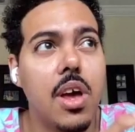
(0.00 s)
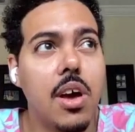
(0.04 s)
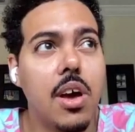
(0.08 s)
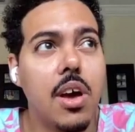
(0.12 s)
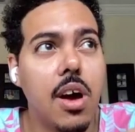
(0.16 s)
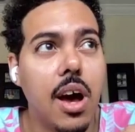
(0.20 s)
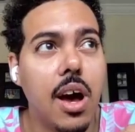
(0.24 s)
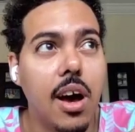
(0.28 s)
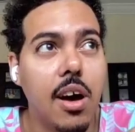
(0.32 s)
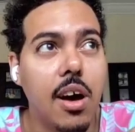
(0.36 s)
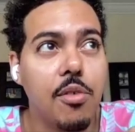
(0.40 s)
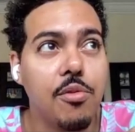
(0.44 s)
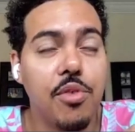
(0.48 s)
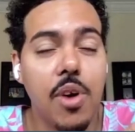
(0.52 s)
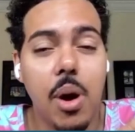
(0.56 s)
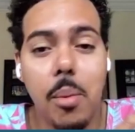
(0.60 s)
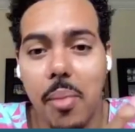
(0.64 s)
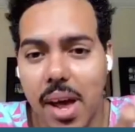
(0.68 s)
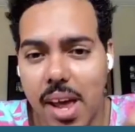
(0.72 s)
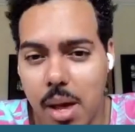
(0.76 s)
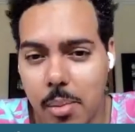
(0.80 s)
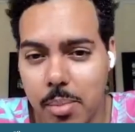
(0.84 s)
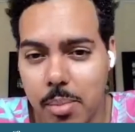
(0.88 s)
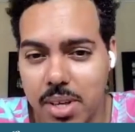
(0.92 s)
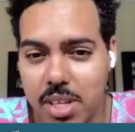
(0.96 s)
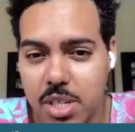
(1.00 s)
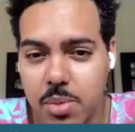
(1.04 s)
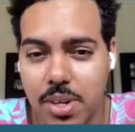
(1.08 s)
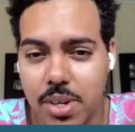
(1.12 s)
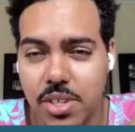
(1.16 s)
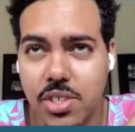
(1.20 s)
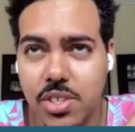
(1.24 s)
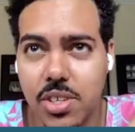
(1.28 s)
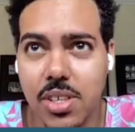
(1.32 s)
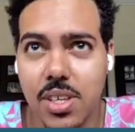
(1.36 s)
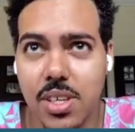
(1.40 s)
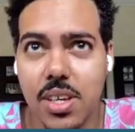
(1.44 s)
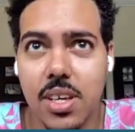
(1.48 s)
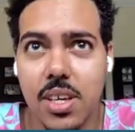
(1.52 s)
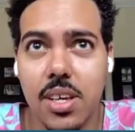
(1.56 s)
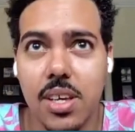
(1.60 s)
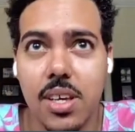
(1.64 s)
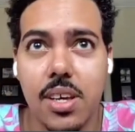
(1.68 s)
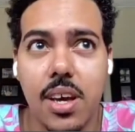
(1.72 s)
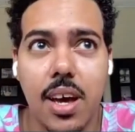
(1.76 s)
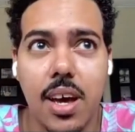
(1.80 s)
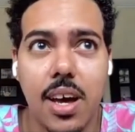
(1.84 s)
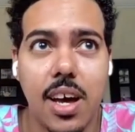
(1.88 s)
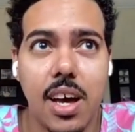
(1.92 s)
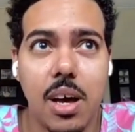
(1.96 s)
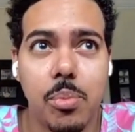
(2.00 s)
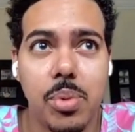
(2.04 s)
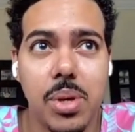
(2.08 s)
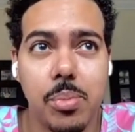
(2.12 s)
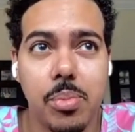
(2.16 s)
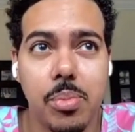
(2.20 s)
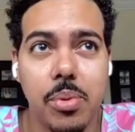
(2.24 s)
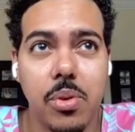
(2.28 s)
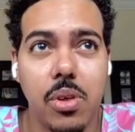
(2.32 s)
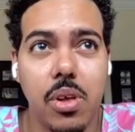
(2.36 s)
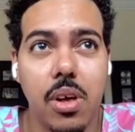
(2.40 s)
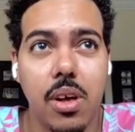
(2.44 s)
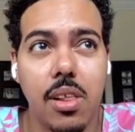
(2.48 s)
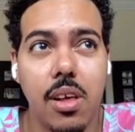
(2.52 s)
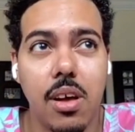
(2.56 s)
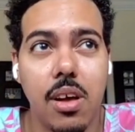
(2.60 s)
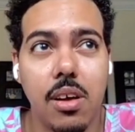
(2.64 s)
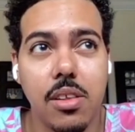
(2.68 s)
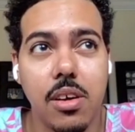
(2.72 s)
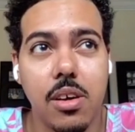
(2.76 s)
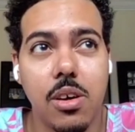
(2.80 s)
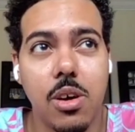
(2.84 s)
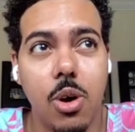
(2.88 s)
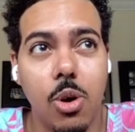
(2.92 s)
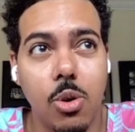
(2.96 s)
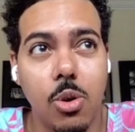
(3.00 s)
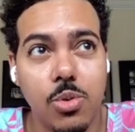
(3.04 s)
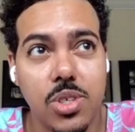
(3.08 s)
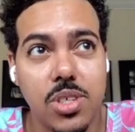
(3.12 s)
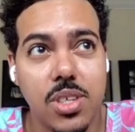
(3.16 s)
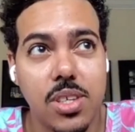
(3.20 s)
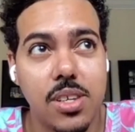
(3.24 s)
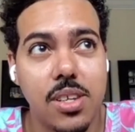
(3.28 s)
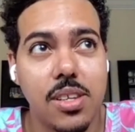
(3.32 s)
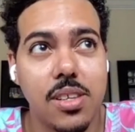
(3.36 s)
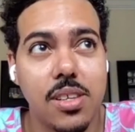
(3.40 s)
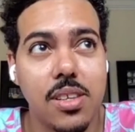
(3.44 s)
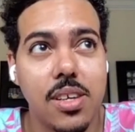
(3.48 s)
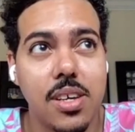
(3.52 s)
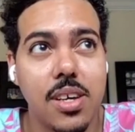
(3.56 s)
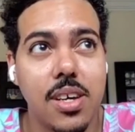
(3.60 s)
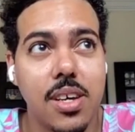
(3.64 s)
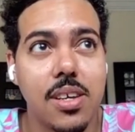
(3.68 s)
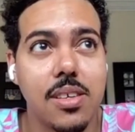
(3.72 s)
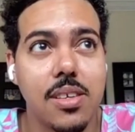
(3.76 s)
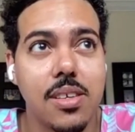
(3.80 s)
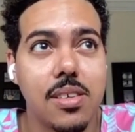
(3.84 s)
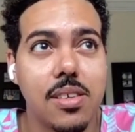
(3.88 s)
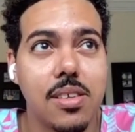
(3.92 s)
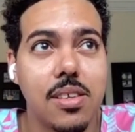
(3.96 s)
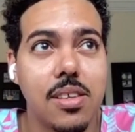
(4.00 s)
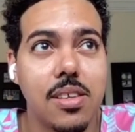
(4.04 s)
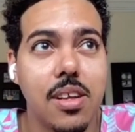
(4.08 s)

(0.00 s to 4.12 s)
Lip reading: from Miami, especially people along the coast and in the,